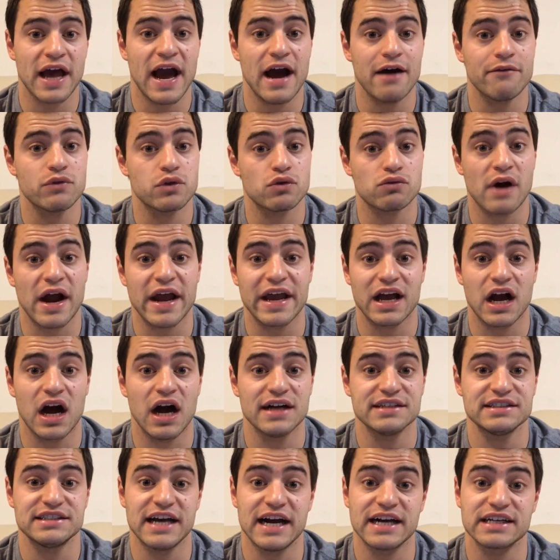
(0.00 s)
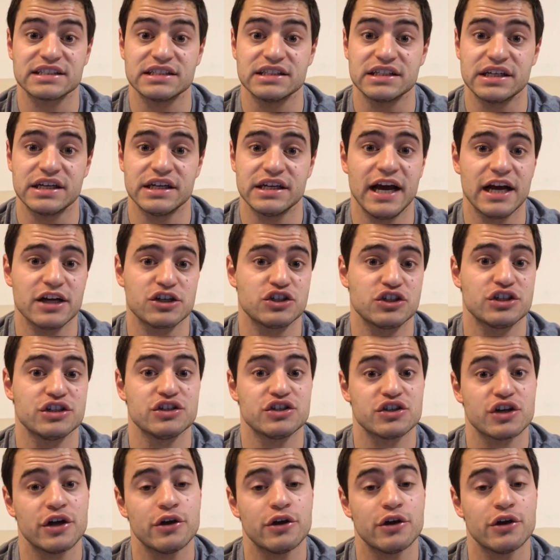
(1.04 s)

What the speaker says: have the right contacts and connections